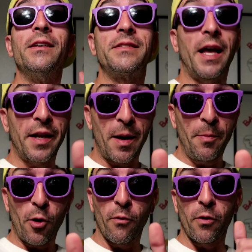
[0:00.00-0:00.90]
set
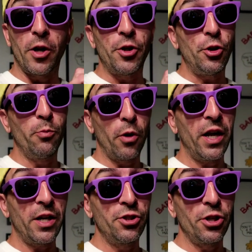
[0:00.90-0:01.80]
up over a new
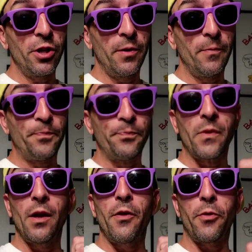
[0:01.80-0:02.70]
bridge
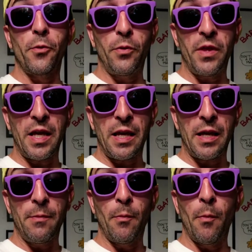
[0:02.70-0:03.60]
through
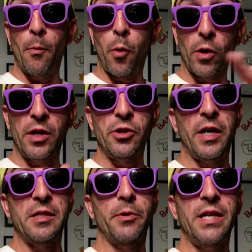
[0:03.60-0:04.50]
the Portland
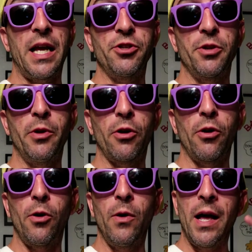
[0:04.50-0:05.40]
Transportation
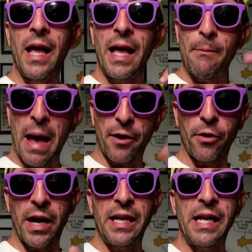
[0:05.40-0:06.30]
Bureau, Matt
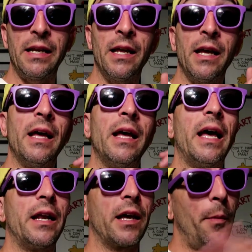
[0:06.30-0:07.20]
Groening,
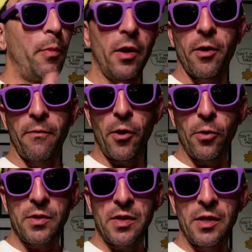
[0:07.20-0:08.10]
and a couple other
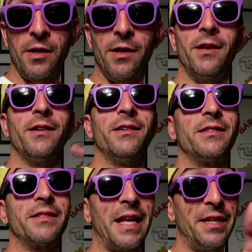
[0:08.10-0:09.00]
folks.
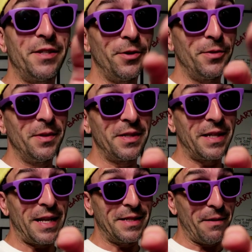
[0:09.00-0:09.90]
Stay tuned.
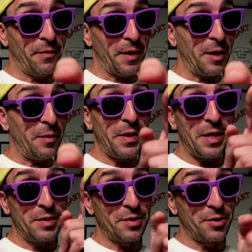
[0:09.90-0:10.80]
Today's definitely going to
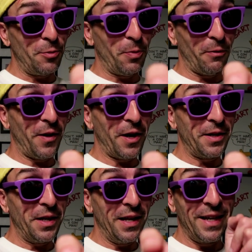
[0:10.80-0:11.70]
be super
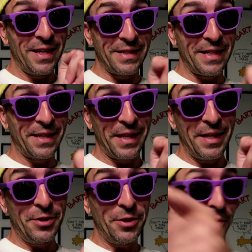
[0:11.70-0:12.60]
fun.
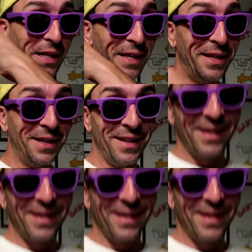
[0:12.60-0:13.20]
Diddly doodly.